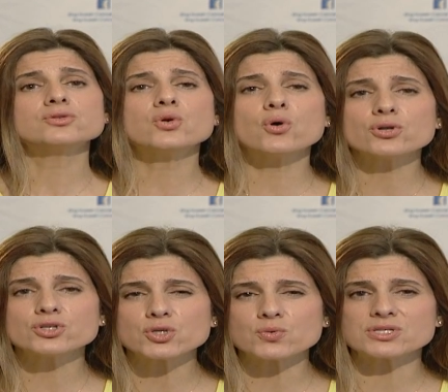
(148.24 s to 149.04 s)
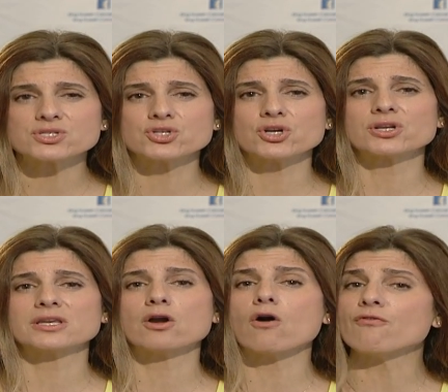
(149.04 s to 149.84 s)
tortuous
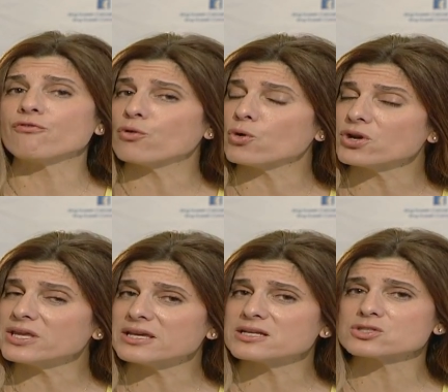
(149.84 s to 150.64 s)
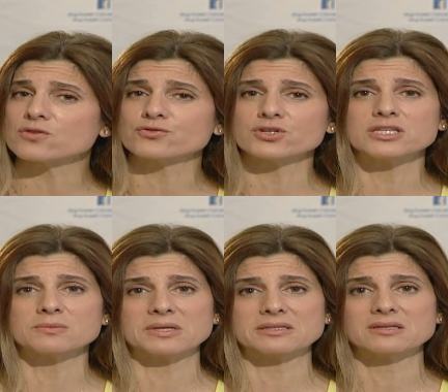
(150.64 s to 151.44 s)
journey of 4 years of
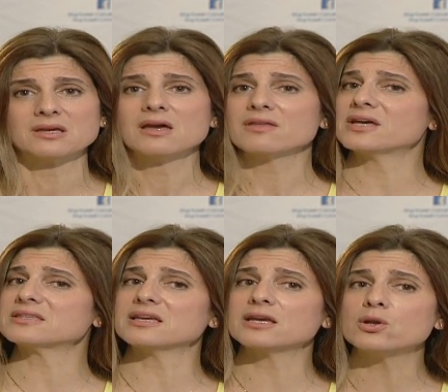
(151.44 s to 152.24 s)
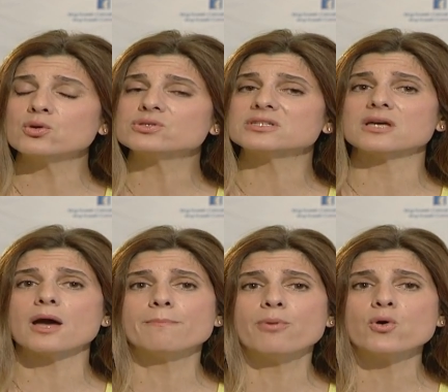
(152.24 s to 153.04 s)
treatment that included a
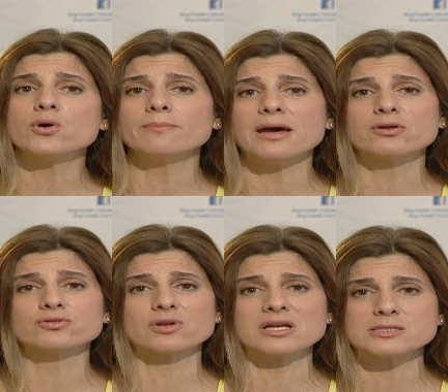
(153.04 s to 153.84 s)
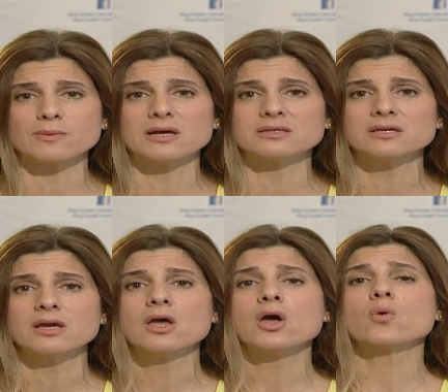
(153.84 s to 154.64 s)
bone marrow transplant
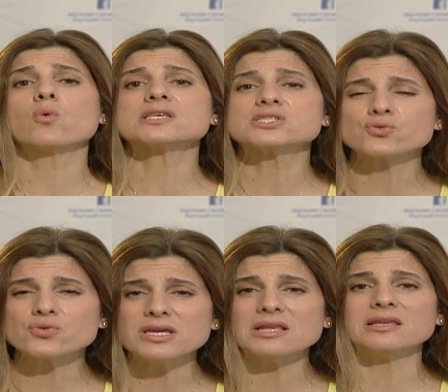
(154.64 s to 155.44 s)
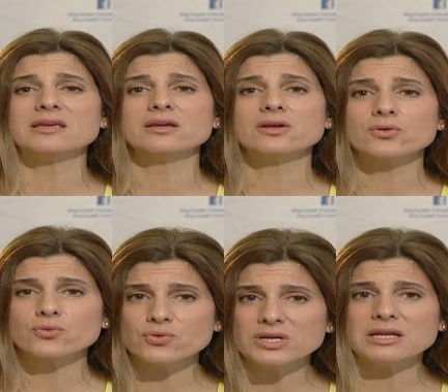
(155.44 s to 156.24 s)
was really,
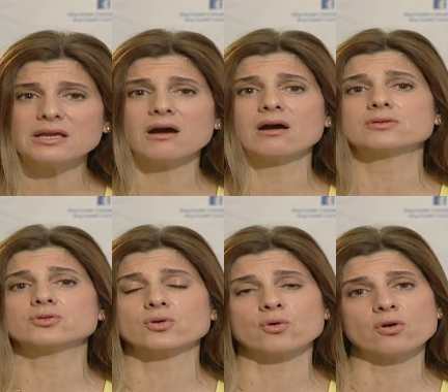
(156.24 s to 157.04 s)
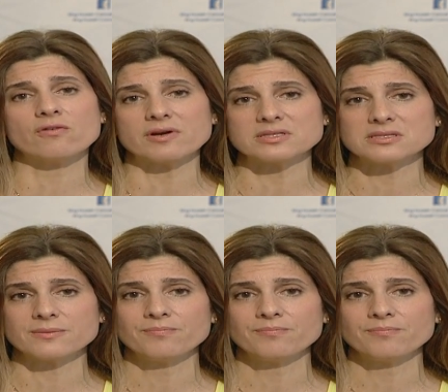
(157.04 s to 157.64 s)
really hard on all of us.